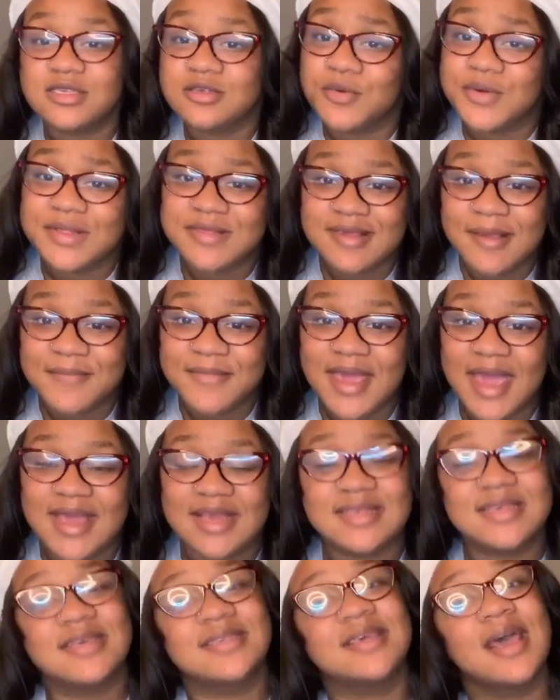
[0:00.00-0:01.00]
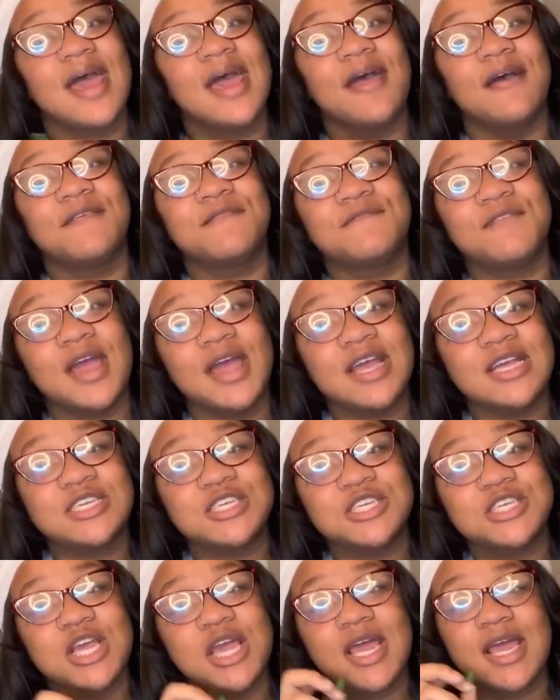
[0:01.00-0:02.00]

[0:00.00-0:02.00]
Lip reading: So in some cases, fresh